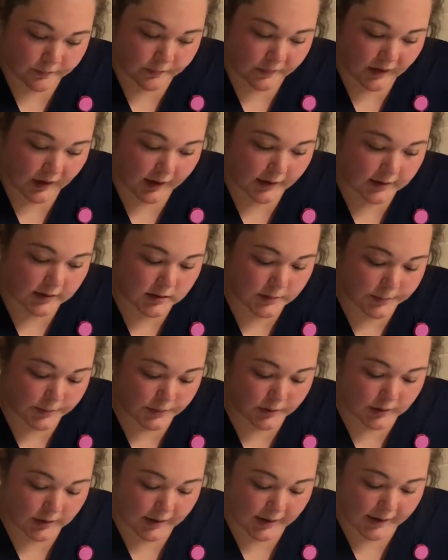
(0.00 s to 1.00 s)

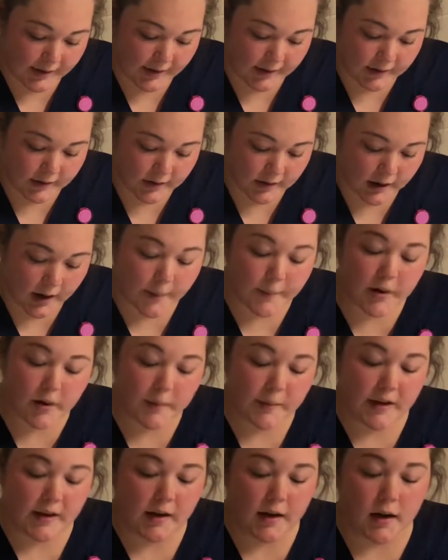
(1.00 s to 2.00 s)
explain. I'm going
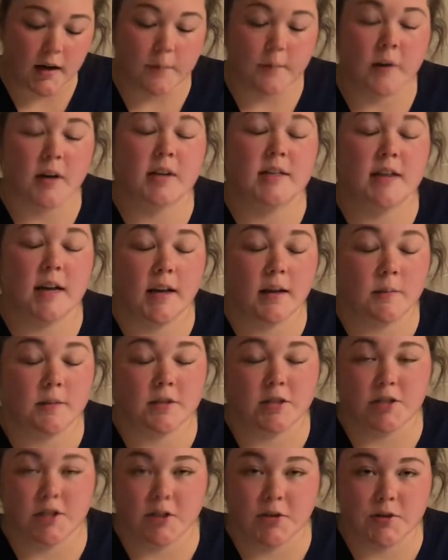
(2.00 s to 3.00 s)
to take
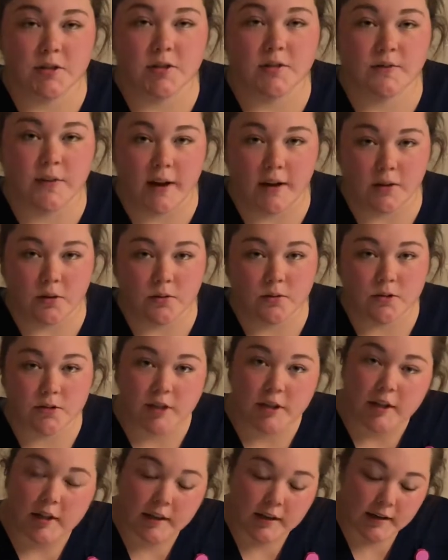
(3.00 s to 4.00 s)
Mr. Jones's vitals.
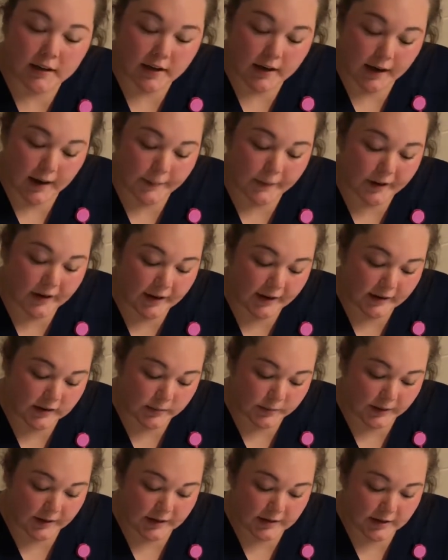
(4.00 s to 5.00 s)
I'm going to
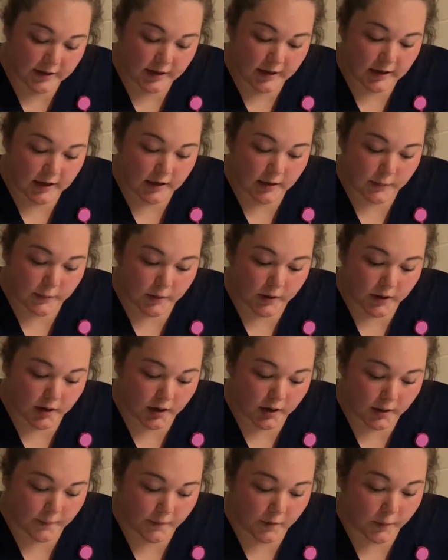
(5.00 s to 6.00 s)
explain to him
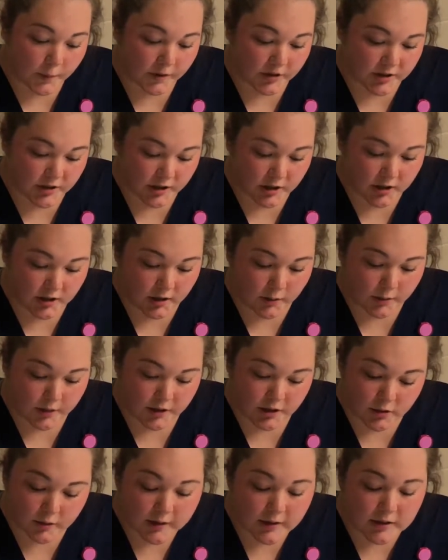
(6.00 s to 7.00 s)
the procedure that we're
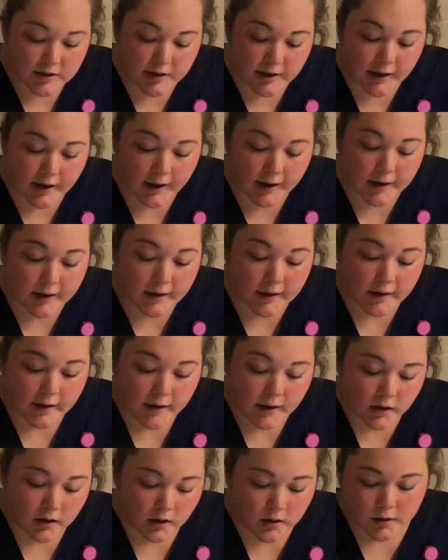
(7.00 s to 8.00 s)
doing today,
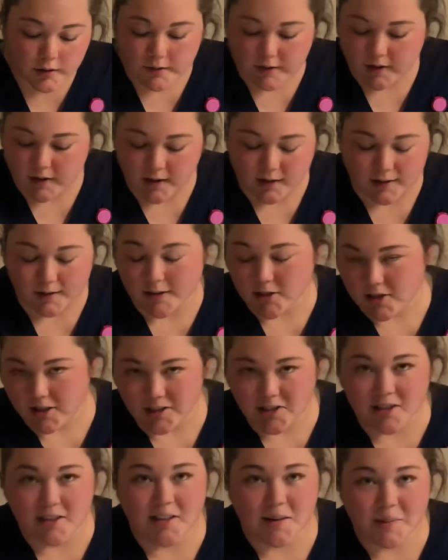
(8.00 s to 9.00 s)
or the
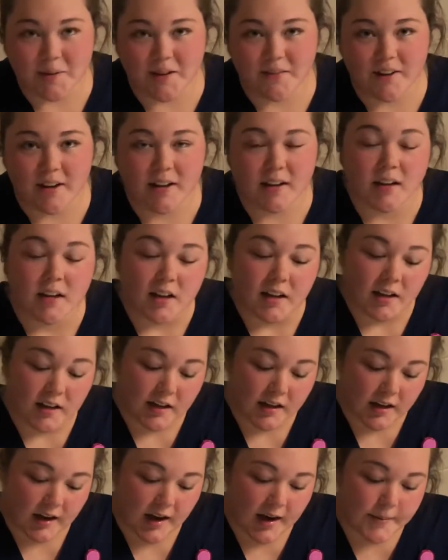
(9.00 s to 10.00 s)
injection that I'm giving.
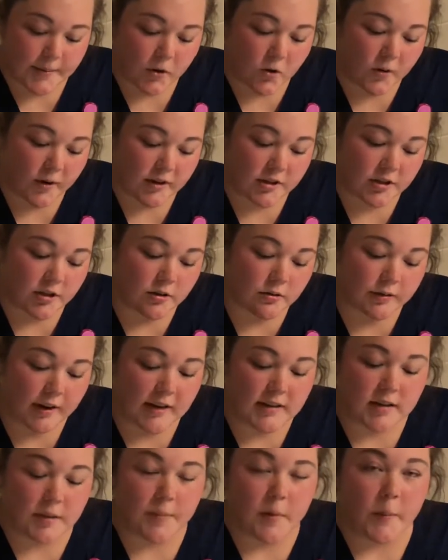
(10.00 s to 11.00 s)
I'm going to
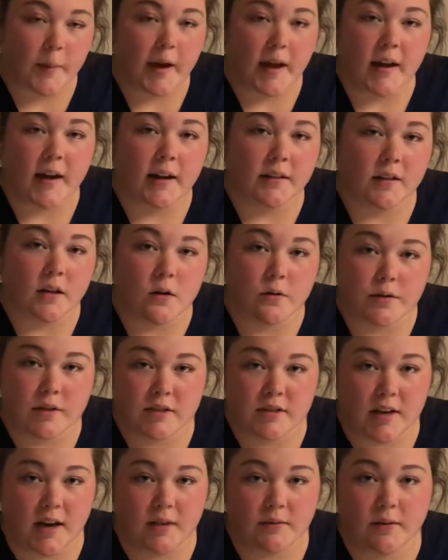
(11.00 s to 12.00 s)
raise up the bed and lower the
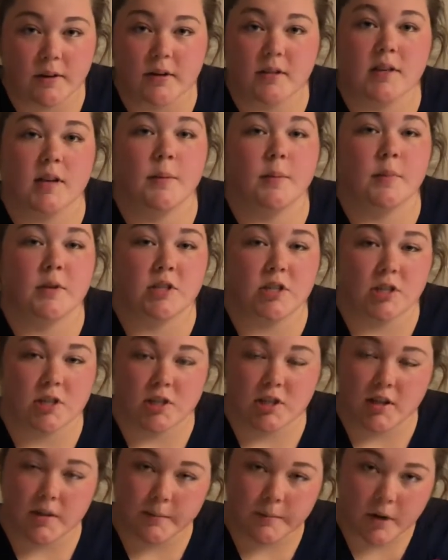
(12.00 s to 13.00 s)
side rails and
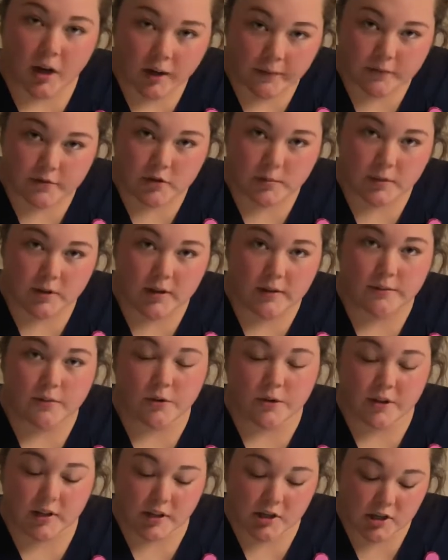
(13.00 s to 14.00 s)
position him comfortably for
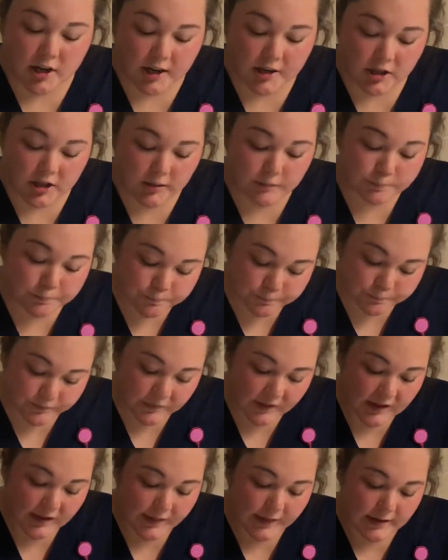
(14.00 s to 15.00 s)
the injection.
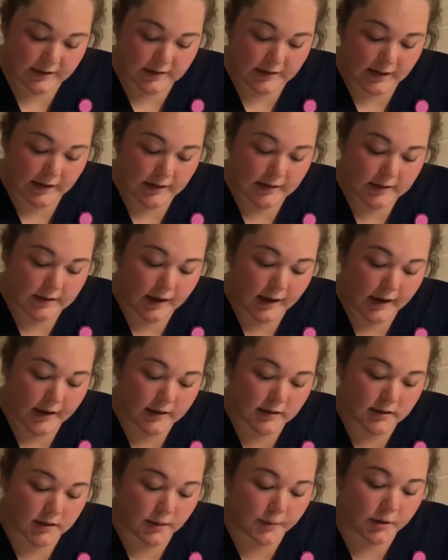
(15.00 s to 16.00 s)
This is a
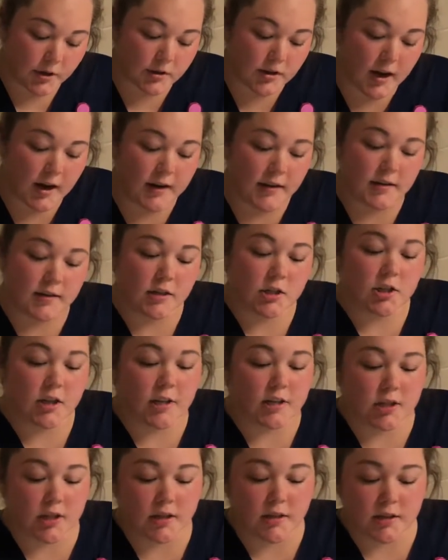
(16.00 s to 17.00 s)
subcutaneous
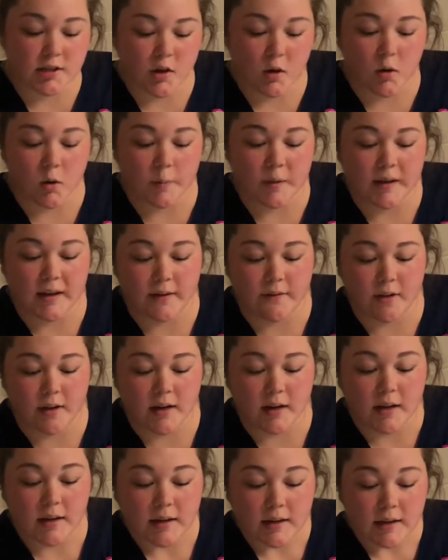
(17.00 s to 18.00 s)
injection, so it will be
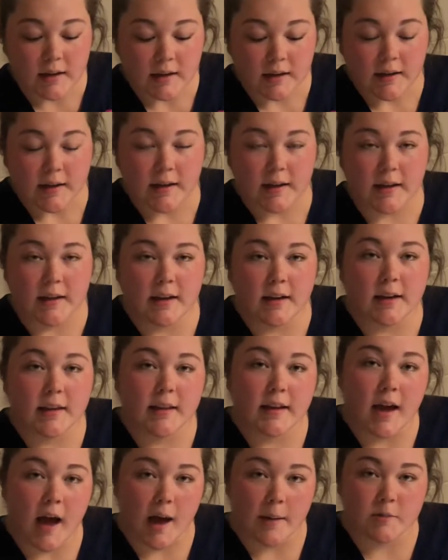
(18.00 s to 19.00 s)
given in
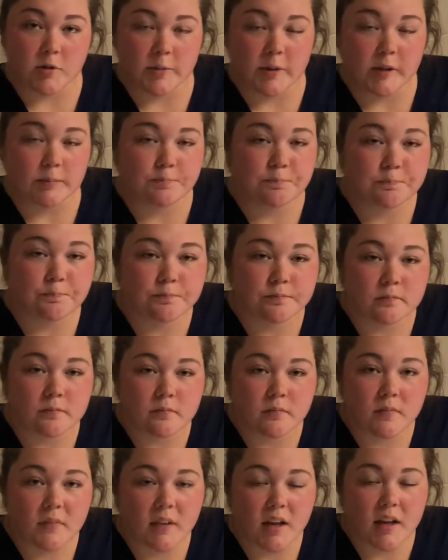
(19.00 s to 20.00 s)
the abdomen.
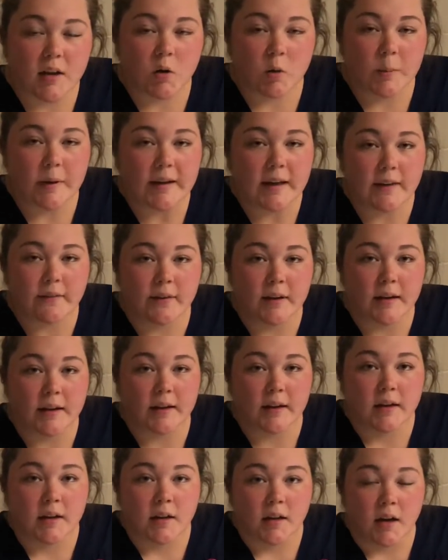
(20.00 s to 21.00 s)
It will be
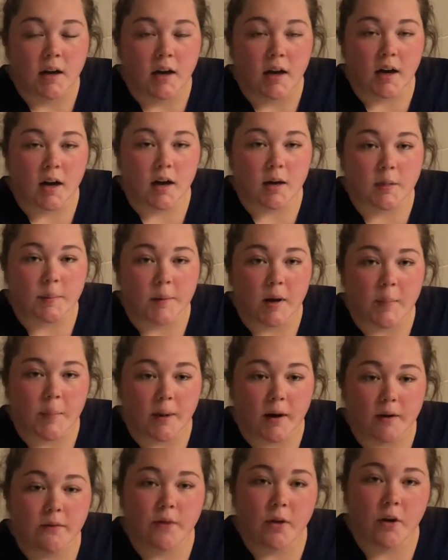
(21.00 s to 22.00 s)
given
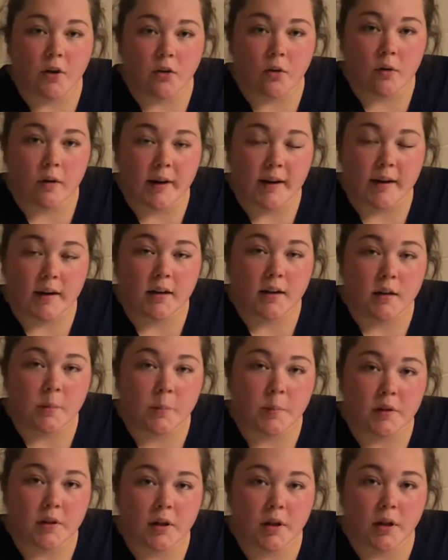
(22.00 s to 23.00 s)
above the groin,
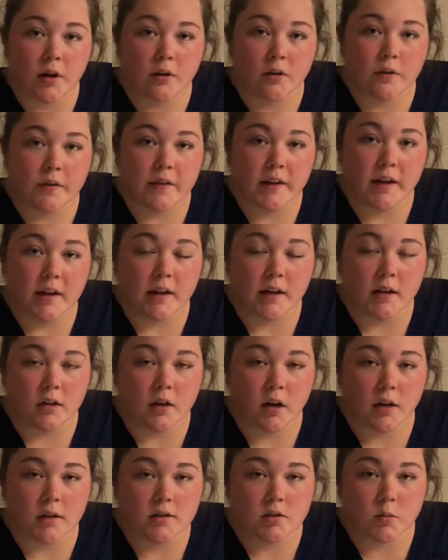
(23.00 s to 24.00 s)
below the
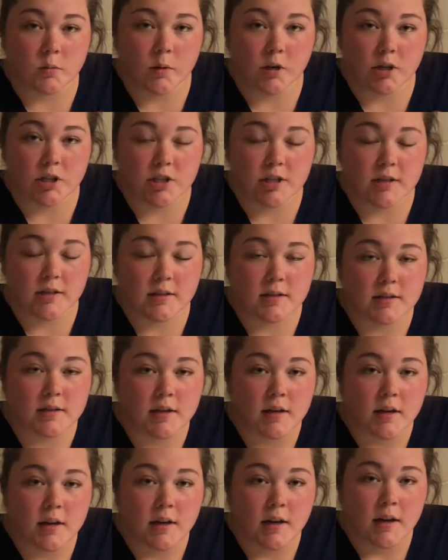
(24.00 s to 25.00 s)
intercostal margins,
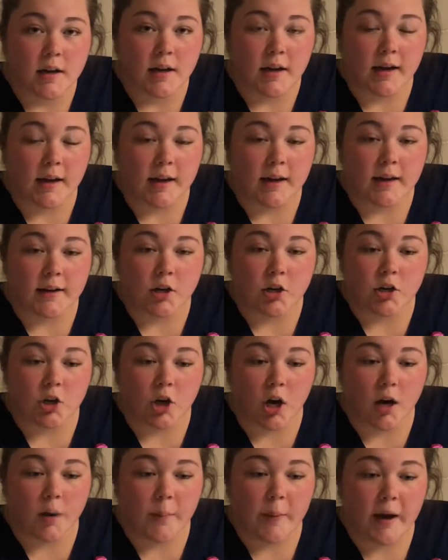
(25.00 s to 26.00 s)
and
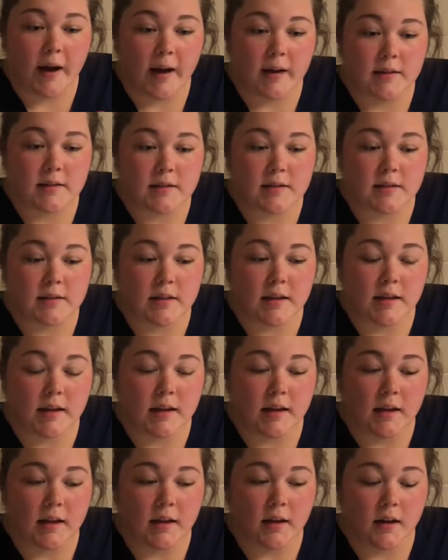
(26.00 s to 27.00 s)
not past
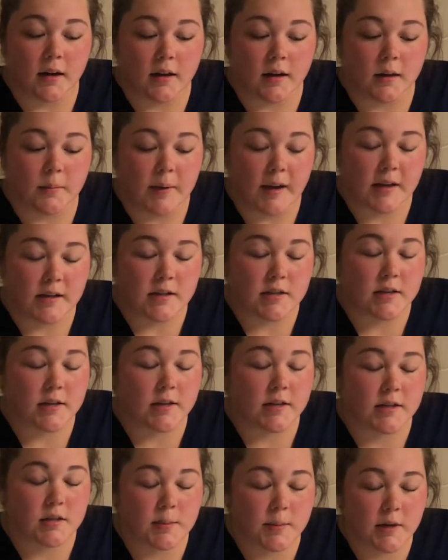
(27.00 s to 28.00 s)
the
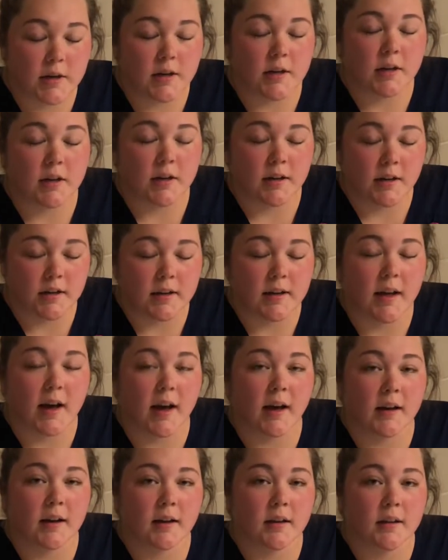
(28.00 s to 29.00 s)
anterior superior iliac